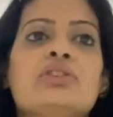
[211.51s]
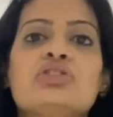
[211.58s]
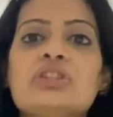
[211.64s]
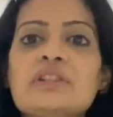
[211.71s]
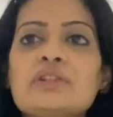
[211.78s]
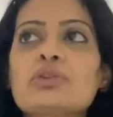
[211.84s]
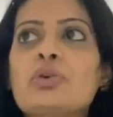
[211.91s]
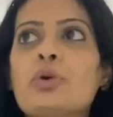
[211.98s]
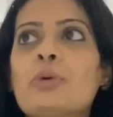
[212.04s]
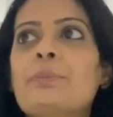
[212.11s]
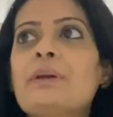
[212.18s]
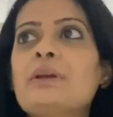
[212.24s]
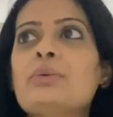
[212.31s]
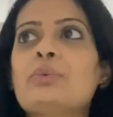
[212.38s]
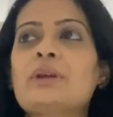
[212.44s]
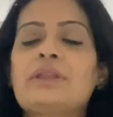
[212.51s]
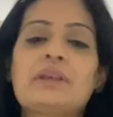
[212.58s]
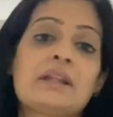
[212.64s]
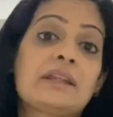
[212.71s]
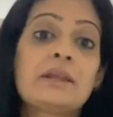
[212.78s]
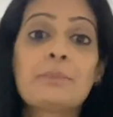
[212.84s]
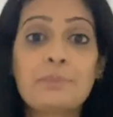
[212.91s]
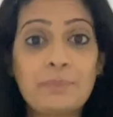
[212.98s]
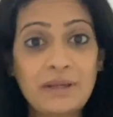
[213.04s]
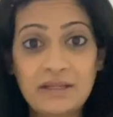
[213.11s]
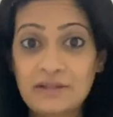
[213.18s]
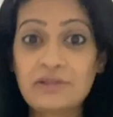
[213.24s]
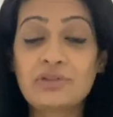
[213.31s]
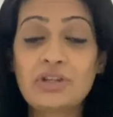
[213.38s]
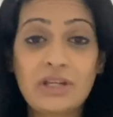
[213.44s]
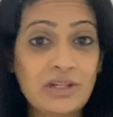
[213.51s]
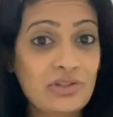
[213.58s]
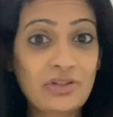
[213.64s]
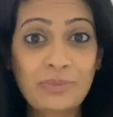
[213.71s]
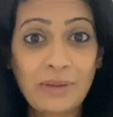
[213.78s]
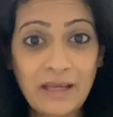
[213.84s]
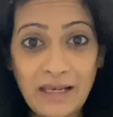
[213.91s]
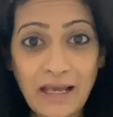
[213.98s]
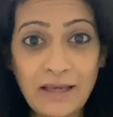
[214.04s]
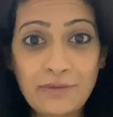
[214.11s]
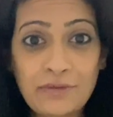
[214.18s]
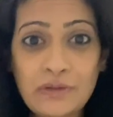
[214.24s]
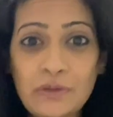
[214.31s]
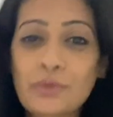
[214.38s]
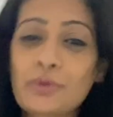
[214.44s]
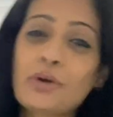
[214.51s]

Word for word: just coping with the biggest change in my life so